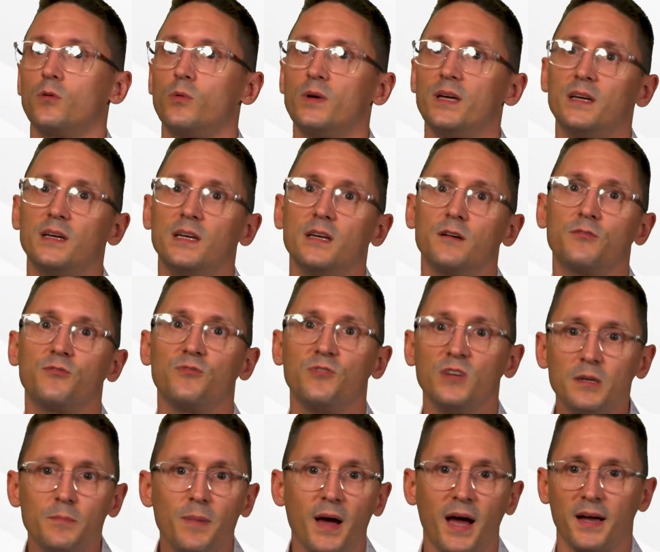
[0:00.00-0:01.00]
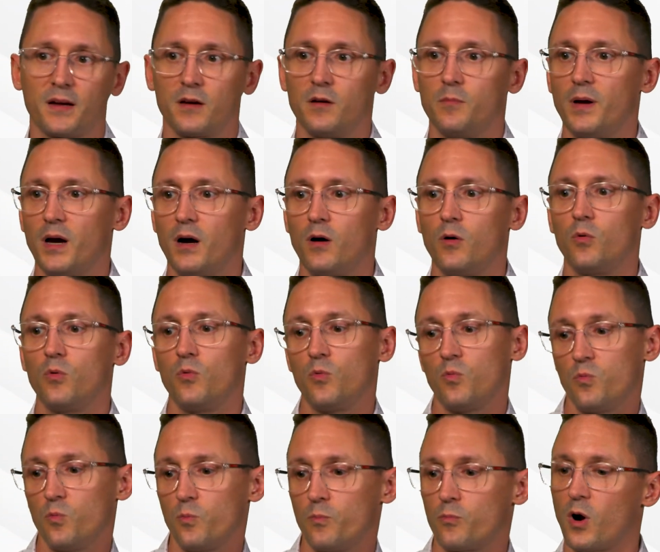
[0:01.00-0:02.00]
We give feedback about
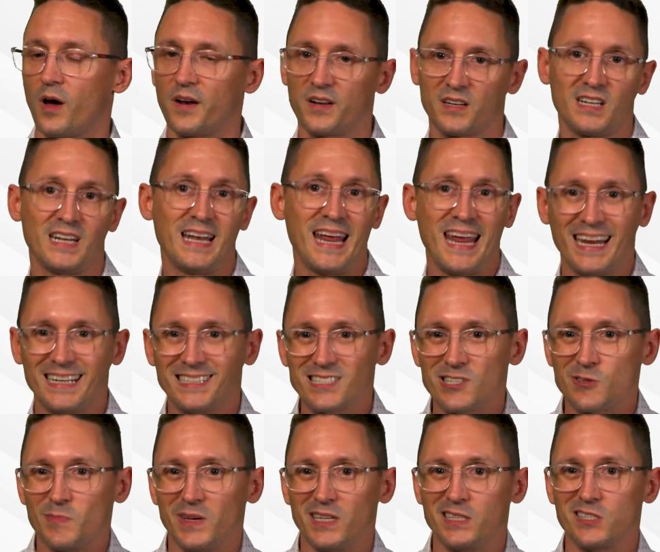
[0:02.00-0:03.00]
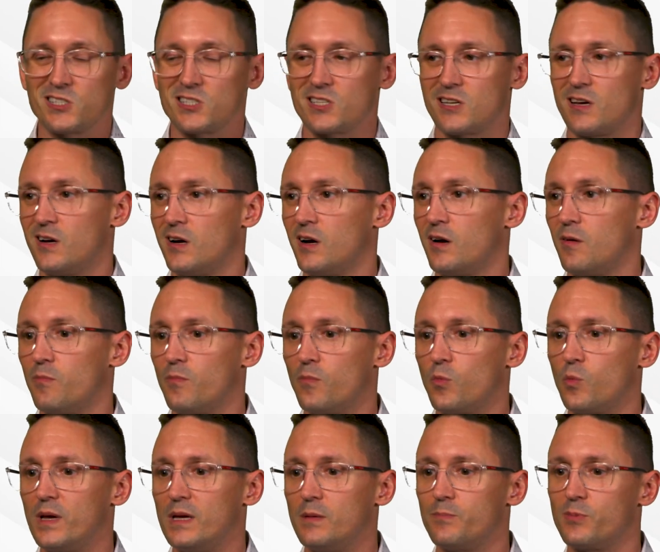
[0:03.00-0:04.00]
product enhancements.
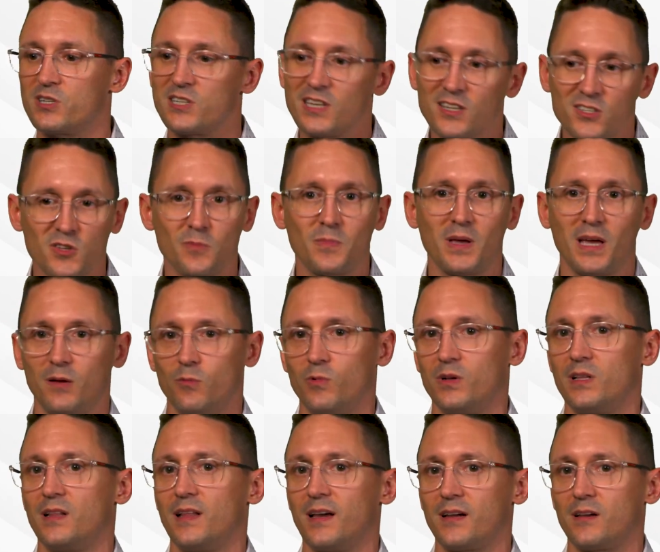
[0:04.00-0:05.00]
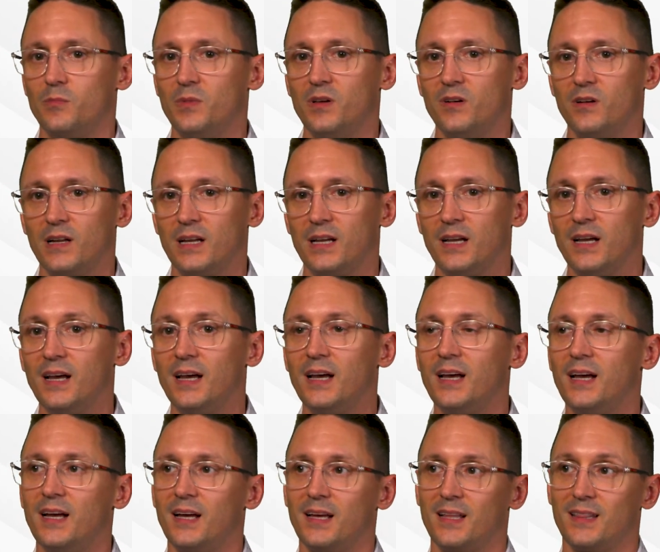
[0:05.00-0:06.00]
We participate within that community.
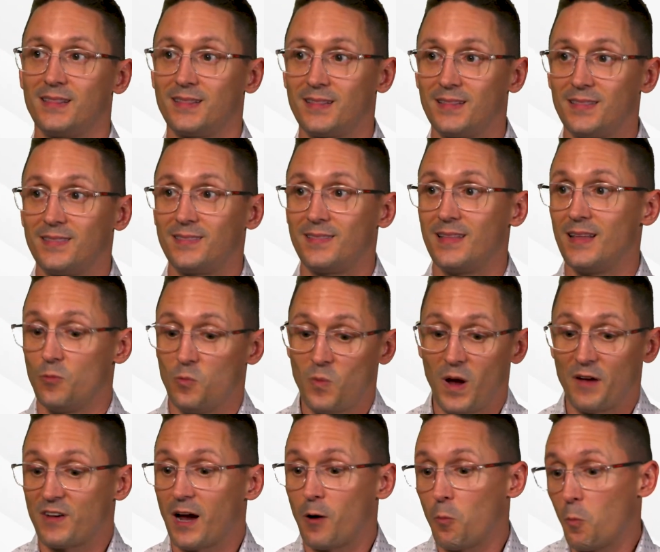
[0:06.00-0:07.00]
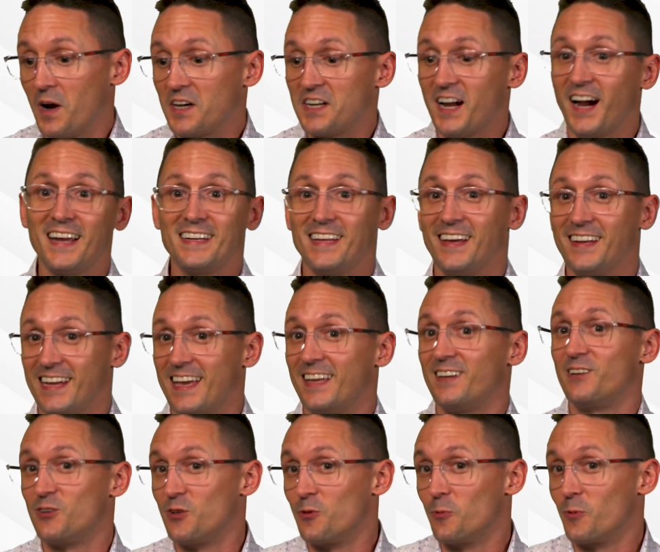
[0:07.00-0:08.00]
I've got one guy
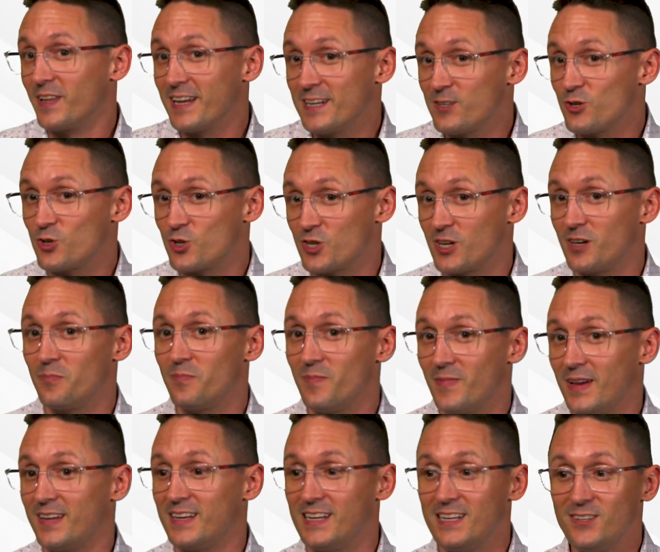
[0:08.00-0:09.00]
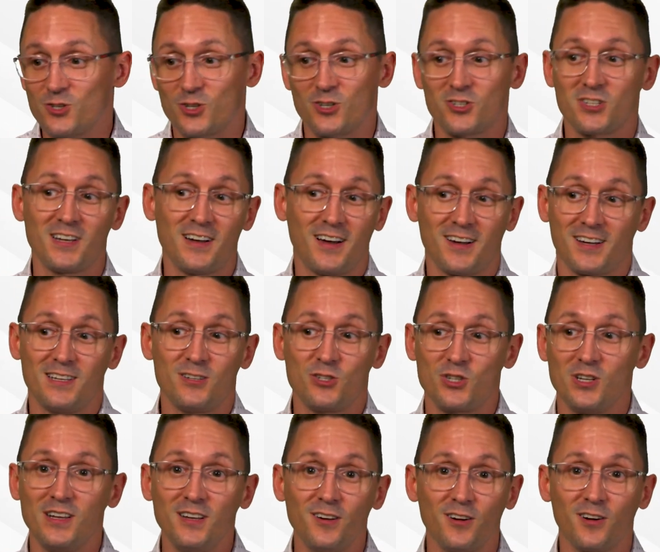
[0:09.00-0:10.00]
dedicated to the relationship, and he's just a NOC
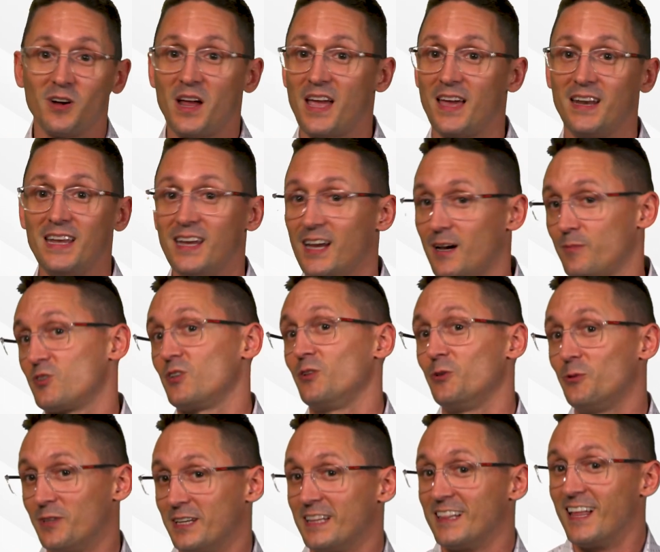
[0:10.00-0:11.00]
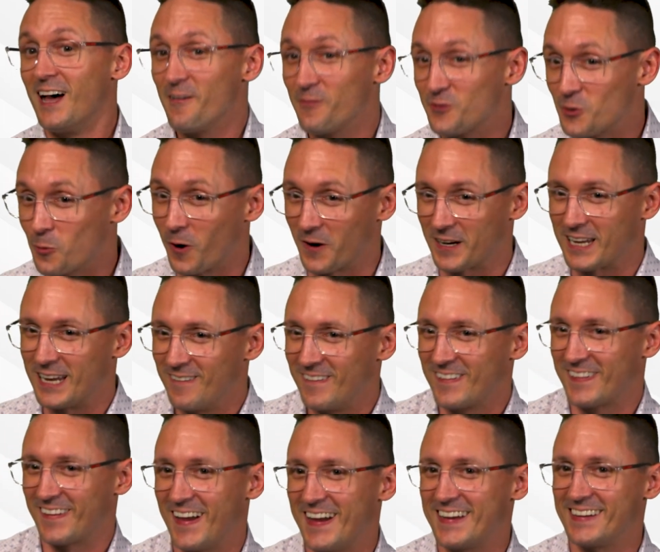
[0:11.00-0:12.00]
engineer, and he absolutely loves working
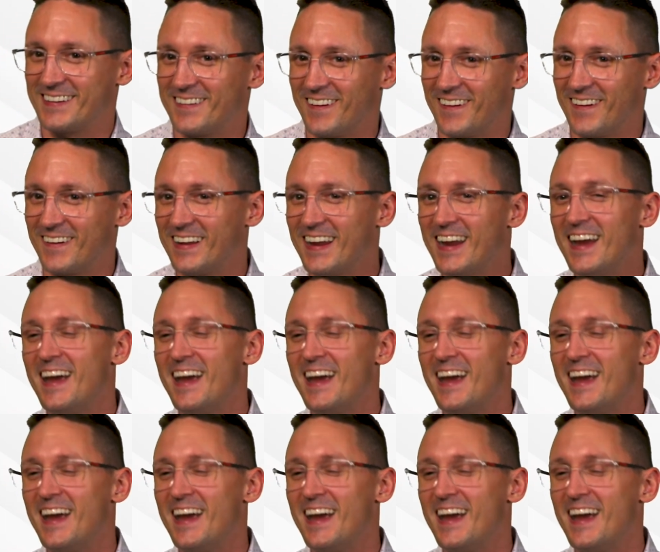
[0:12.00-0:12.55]
with Liongard.